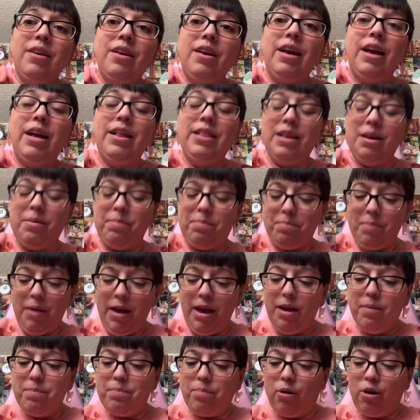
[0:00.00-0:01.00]
It's a
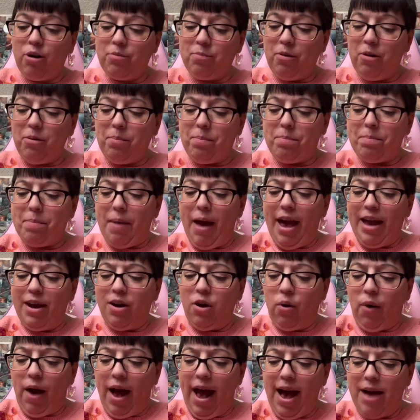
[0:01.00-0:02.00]
big purple bag
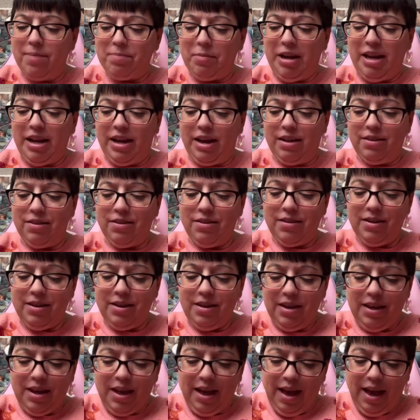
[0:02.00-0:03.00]
of happiness
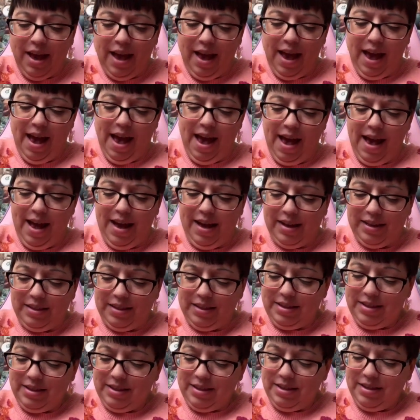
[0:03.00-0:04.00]

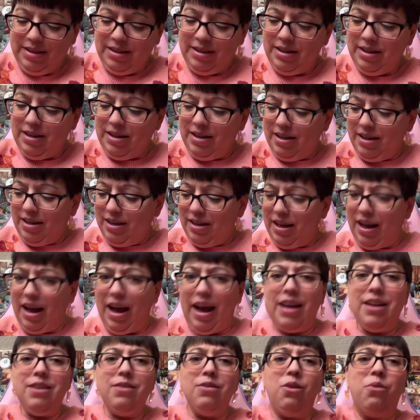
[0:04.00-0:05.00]
and
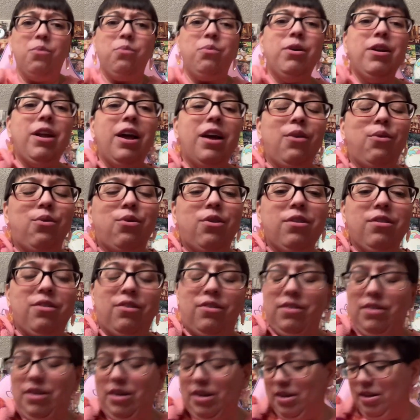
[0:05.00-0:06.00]
I don't know what I
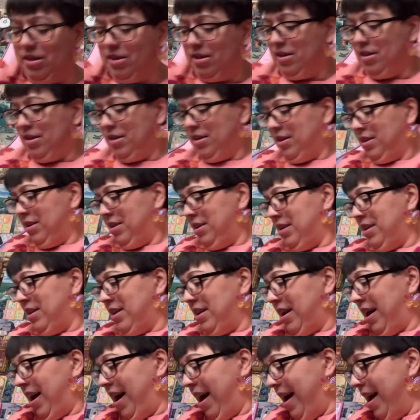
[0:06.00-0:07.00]
ordered.
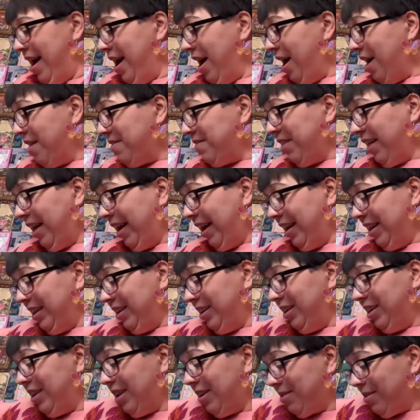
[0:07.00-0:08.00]
I have like
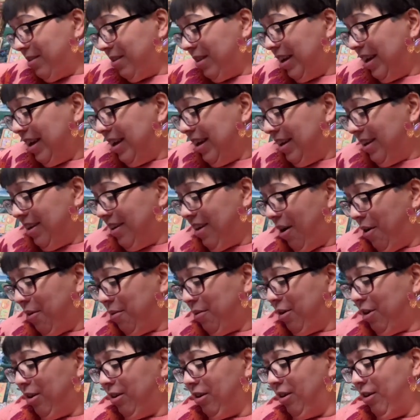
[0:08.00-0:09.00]
literally no
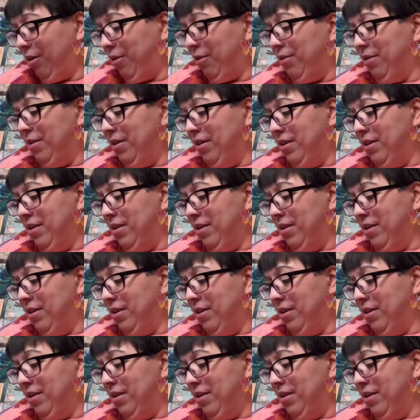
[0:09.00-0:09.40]
clue.